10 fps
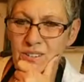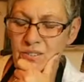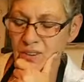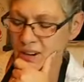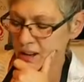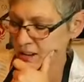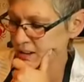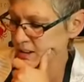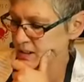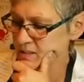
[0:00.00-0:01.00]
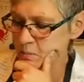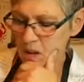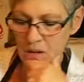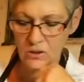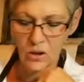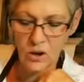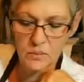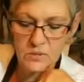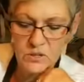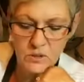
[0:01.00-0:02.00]
Vanette. It is Maine
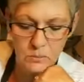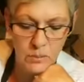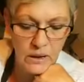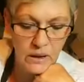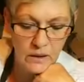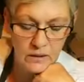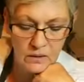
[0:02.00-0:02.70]
lobster, but